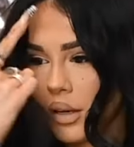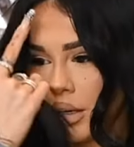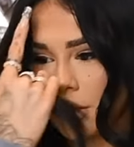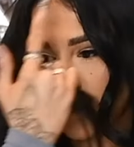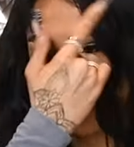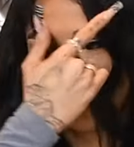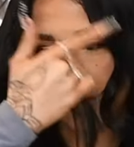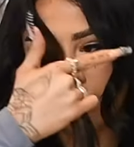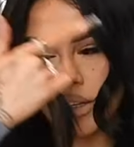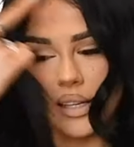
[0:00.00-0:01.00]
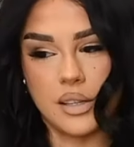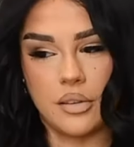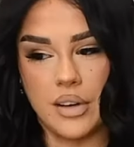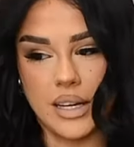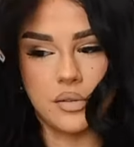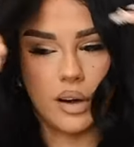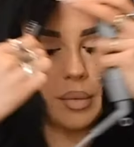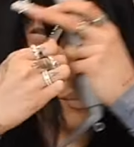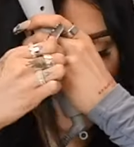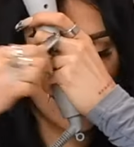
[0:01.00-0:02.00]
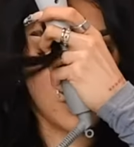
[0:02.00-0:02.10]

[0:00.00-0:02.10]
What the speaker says: So, because obviously these are the face framing bits, so